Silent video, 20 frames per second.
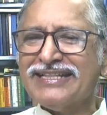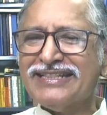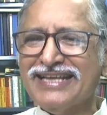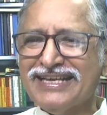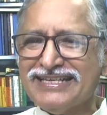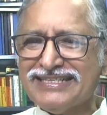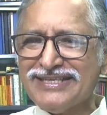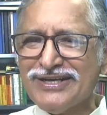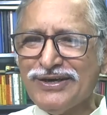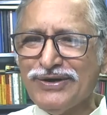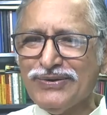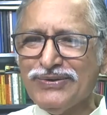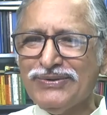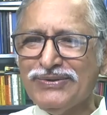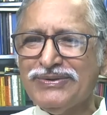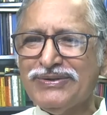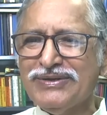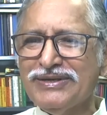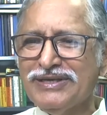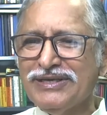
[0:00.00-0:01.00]
that's
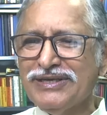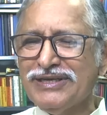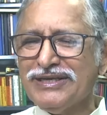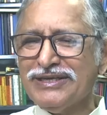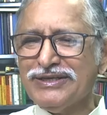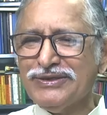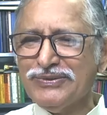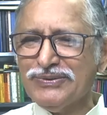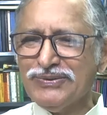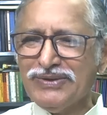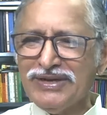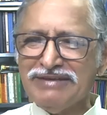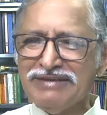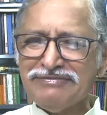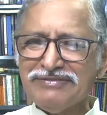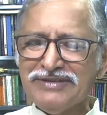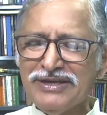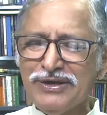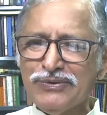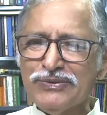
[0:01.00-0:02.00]
how you
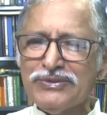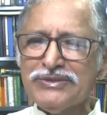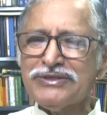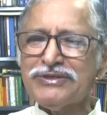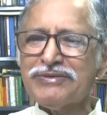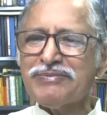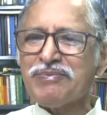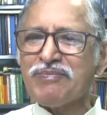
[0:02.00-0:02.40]
left out